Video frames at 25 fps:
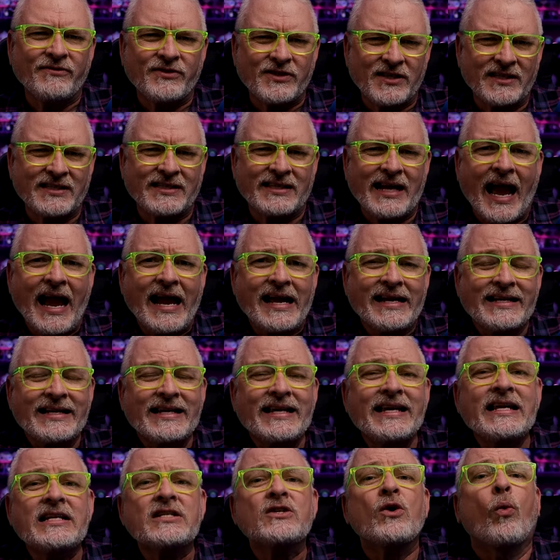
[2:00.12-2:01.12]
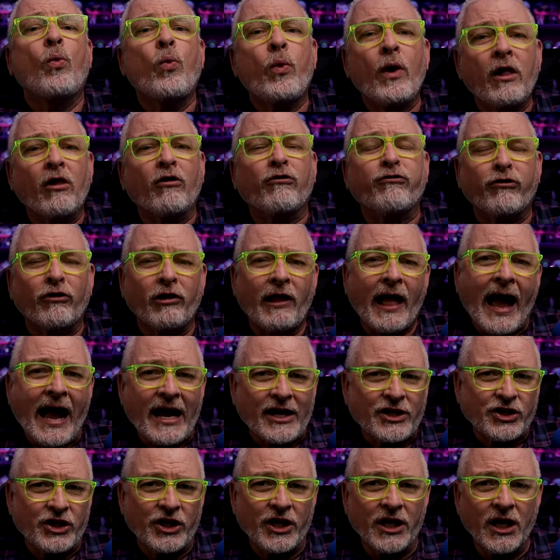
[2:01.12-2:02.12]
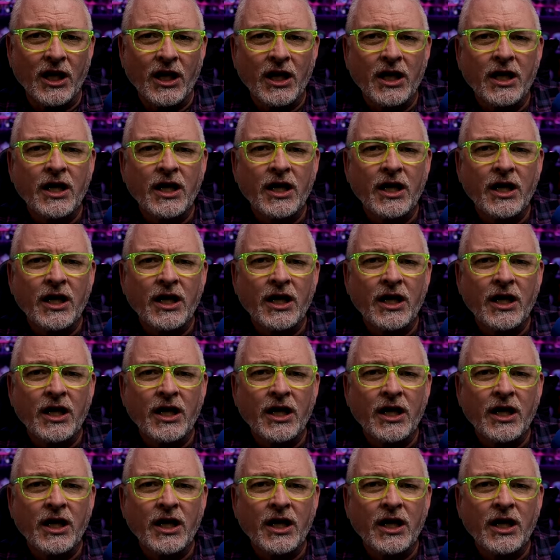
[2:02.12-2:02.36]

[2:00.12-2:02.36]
of society into willful action.